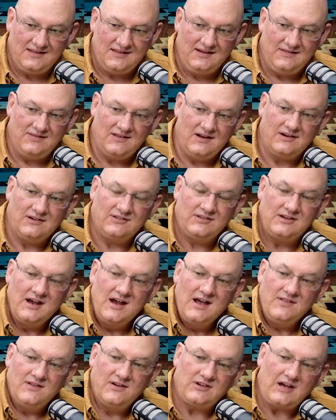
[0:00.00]

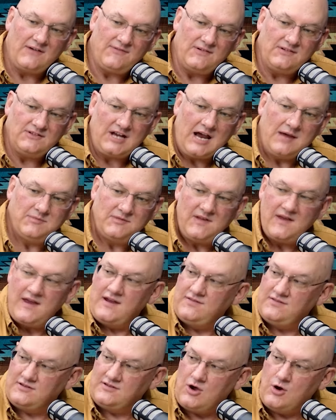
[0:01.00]
there's there's oftentimes
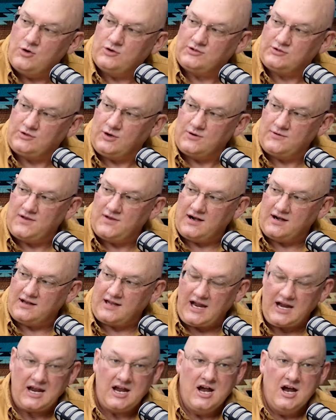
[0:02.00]
in ghost lore they're like,
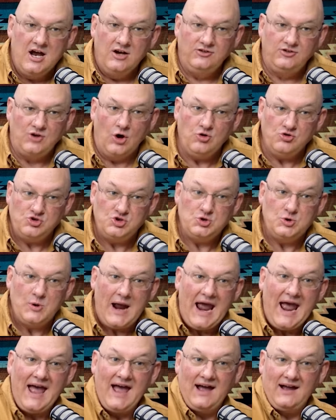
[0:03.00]
like don't do
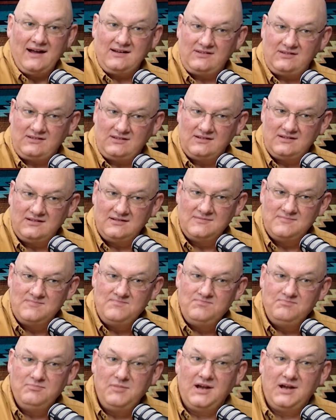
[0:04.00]
X Right.